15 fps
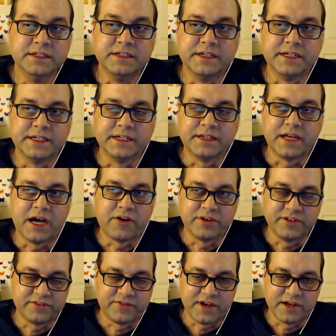and how
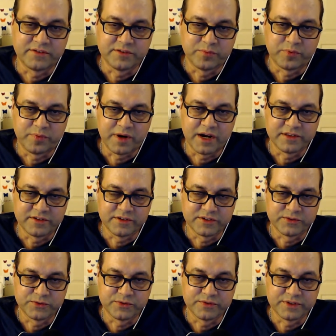he's found a proprietary
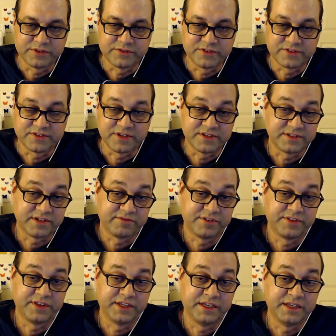tool that just does
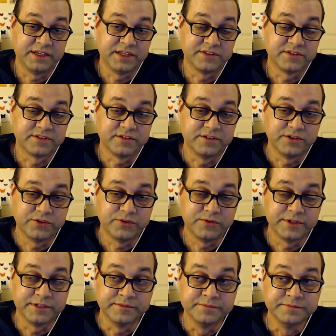everything he needs it to do,
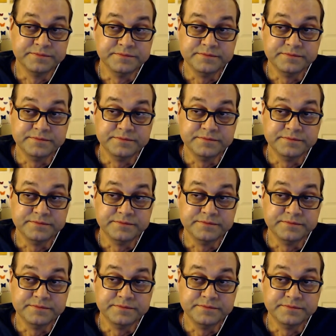and